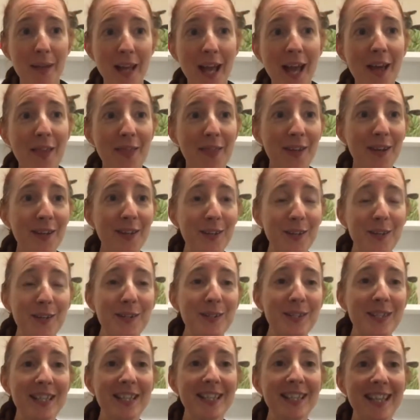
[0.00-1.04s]
the
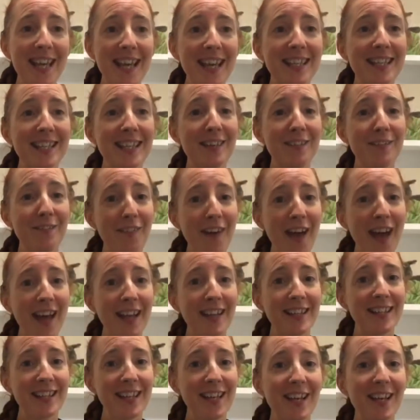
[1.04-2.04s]
goose is getting fat.